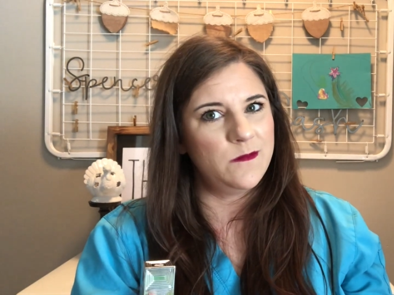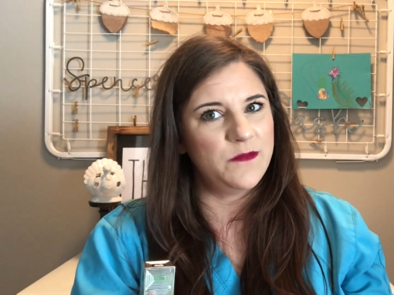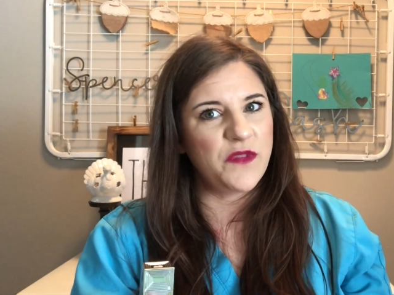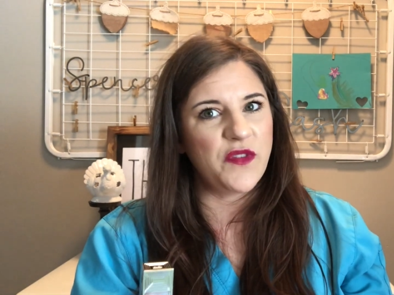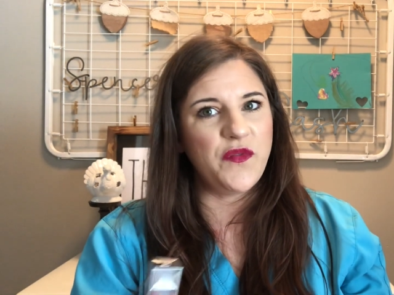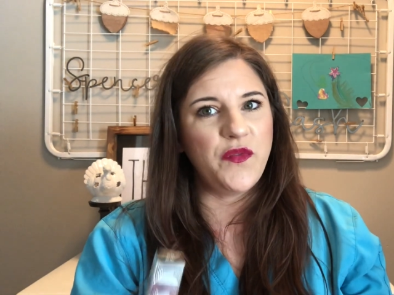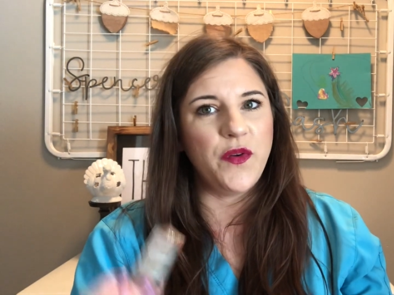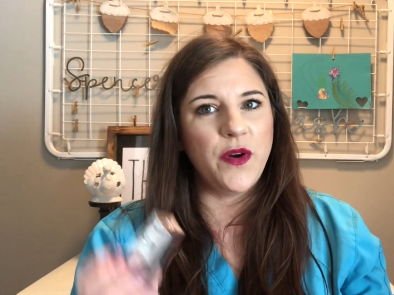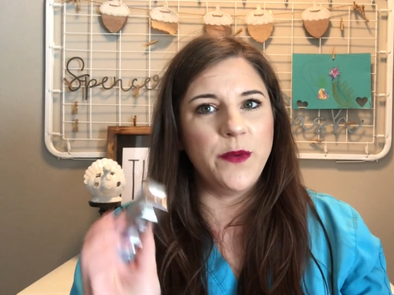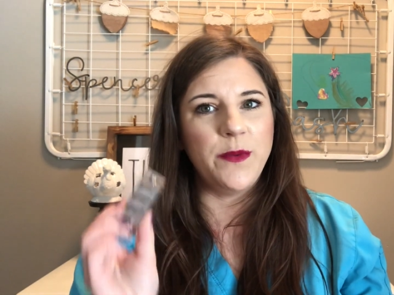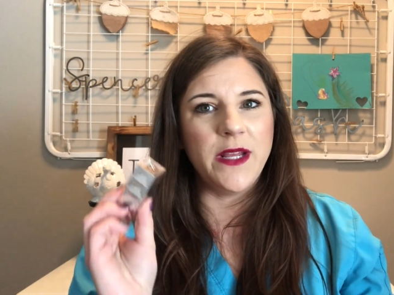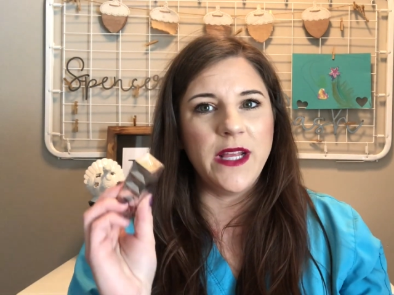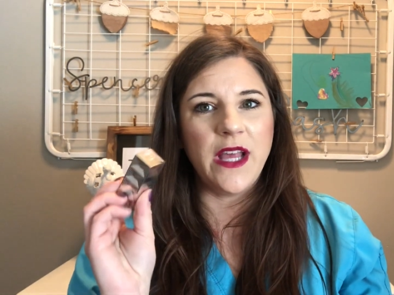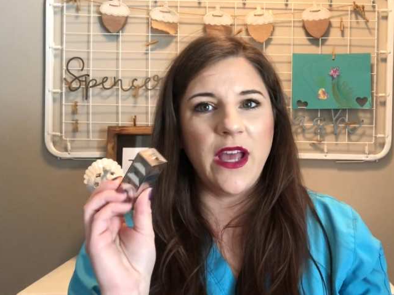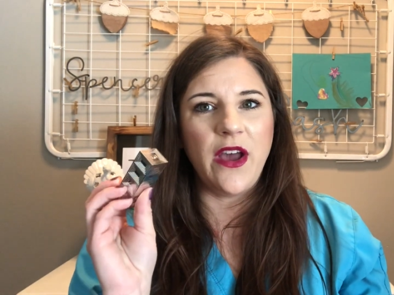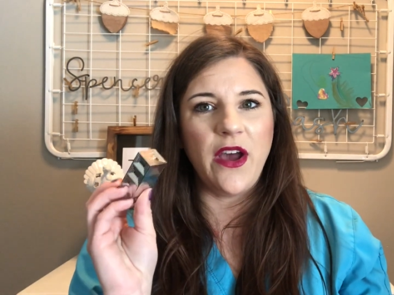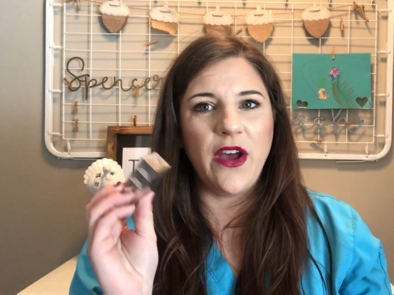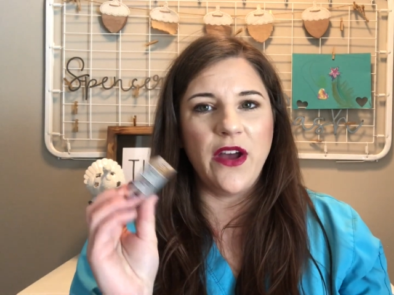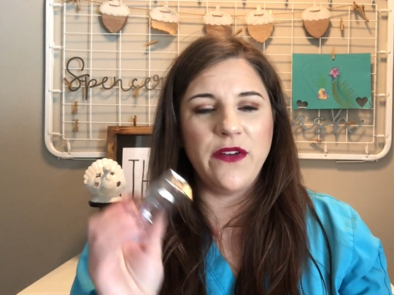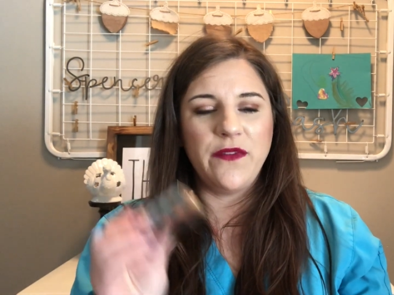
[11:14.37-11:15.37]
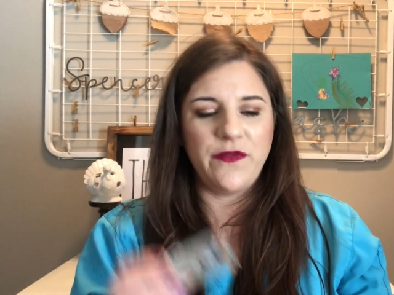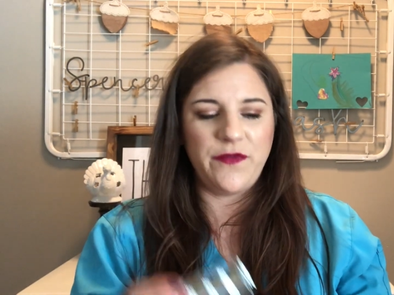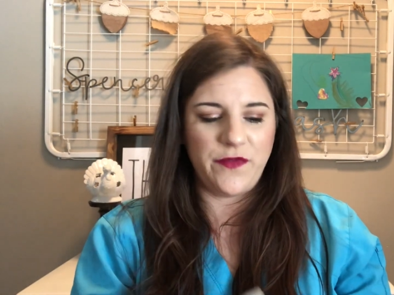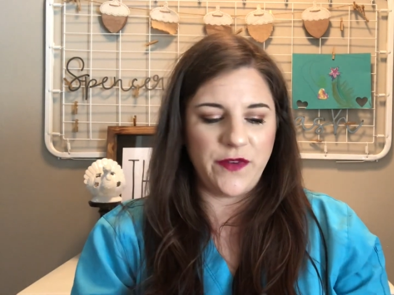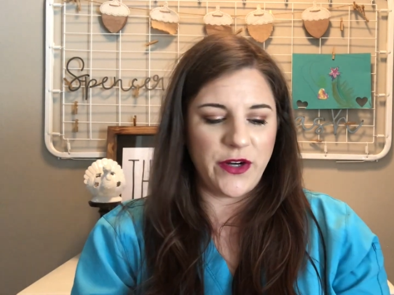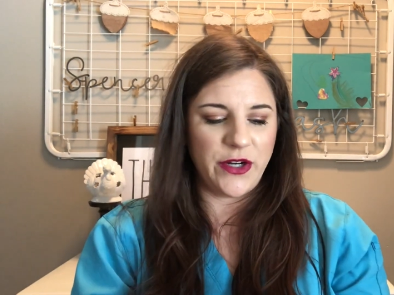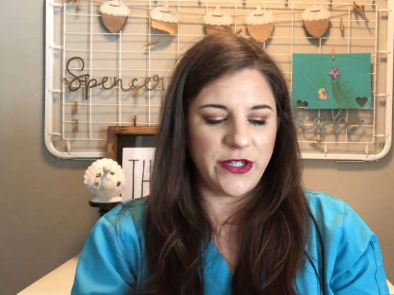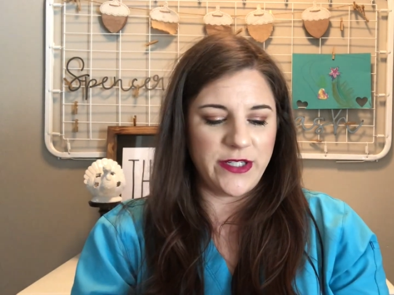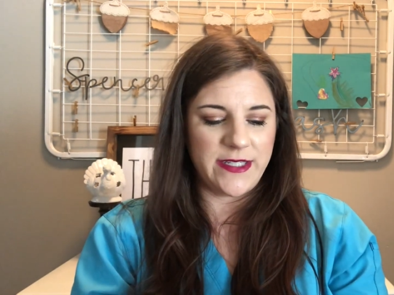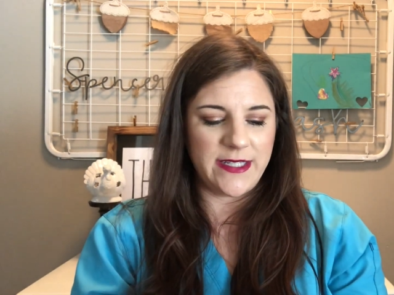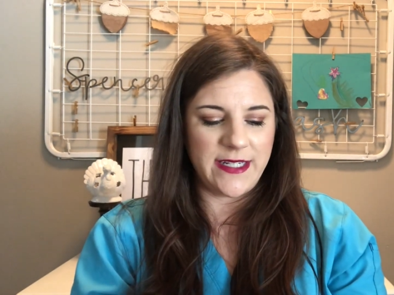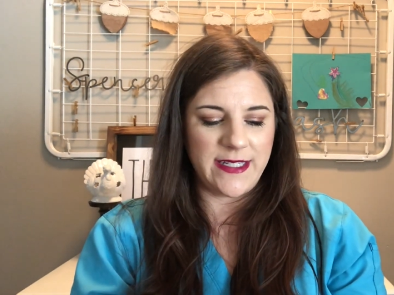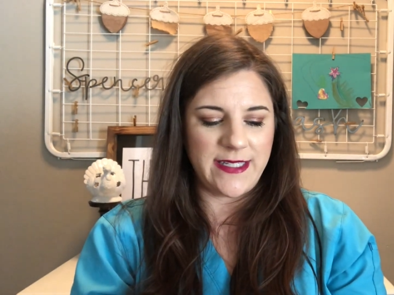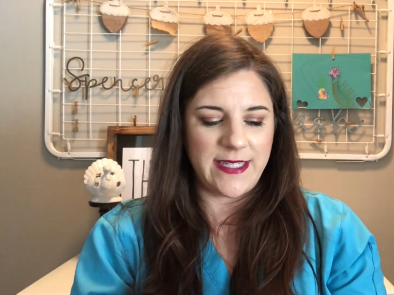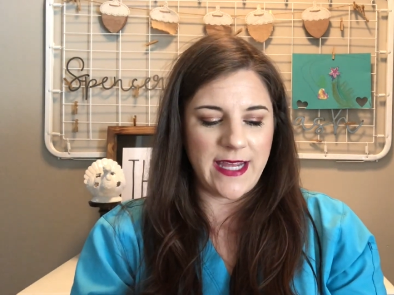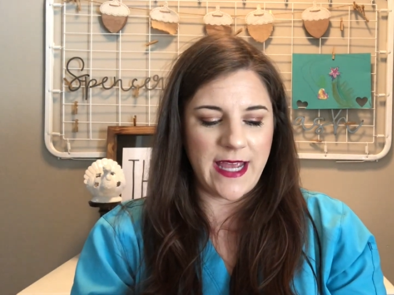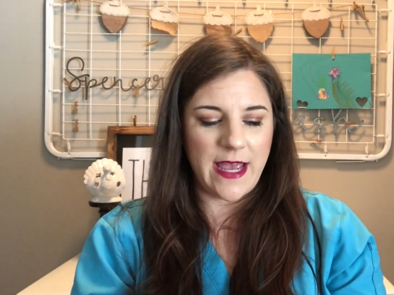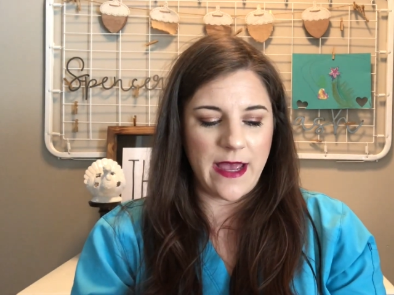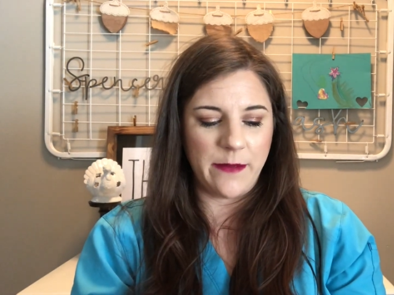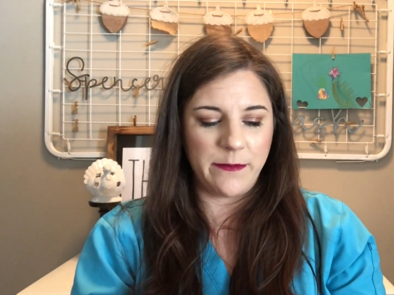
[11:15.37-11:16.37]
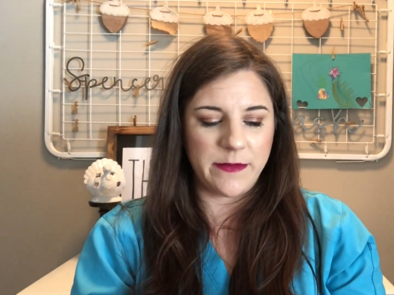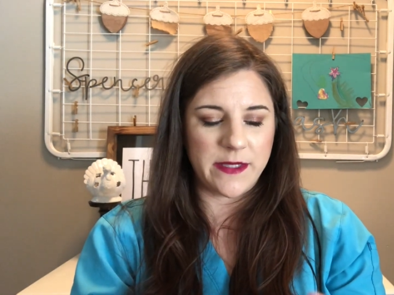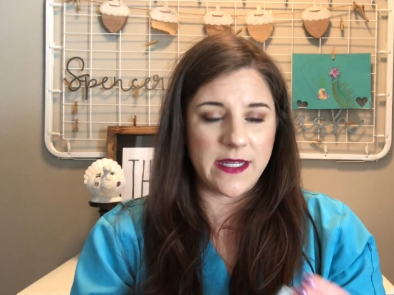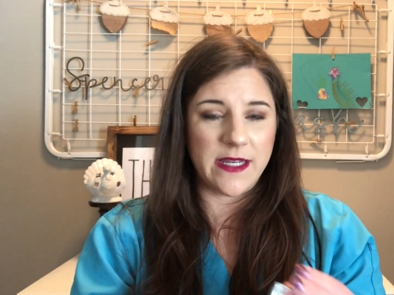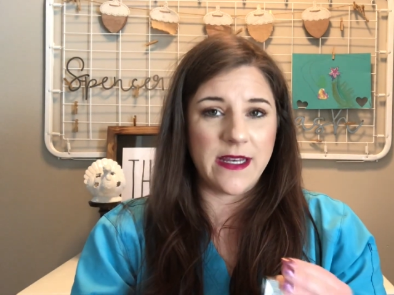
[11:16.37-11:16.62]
Formula on first attempt,